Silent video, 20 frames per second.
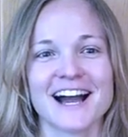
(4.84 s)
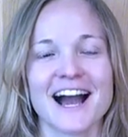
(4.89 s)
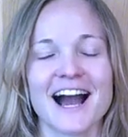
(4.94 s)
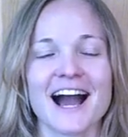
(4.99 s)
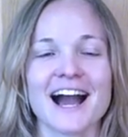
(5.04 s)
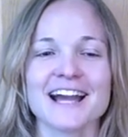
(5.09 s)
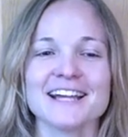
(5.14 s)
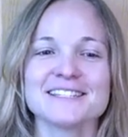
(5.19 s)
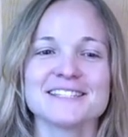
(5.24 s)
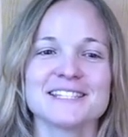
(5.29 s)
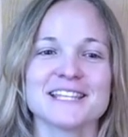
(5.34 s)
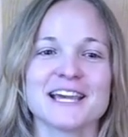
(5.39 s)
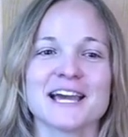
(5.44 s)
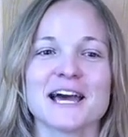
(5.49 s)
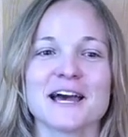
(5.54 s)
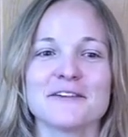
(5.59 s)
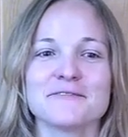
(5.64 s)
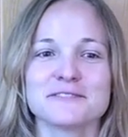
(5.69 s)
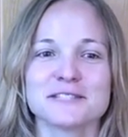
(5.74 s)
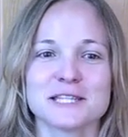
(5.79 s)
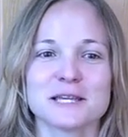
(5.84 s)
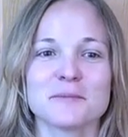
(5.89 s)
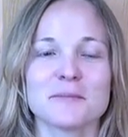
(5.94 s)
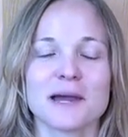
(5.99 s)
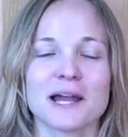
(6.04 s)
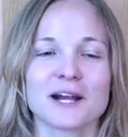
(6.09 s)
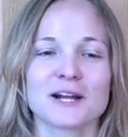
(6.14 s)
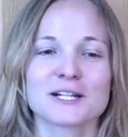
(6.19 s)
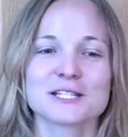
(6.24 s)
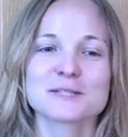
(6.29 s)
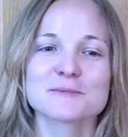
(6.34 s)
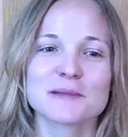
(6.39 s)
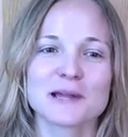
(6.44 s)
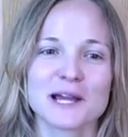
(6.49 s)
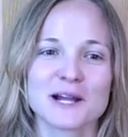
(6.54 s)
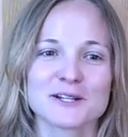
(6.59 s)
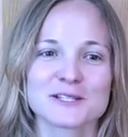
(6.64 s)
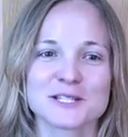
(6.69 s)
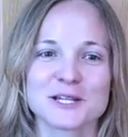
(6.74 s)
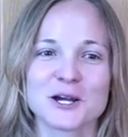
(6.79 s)
Hi Zia FC parents,
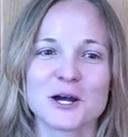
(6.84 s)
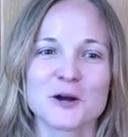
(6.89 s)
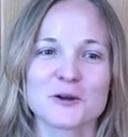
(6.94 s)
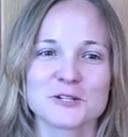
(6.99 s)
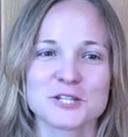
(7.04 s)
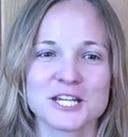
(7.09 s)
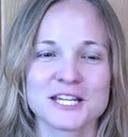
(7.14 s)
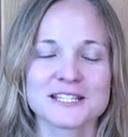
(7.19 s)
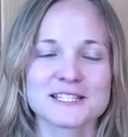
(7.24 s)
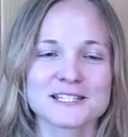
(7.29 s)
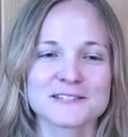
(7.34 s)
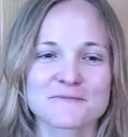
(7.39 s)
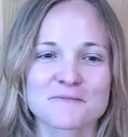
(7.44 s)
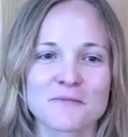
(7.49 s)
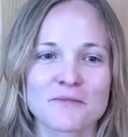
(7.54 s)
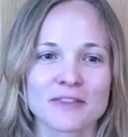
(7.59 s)
players, and coaches.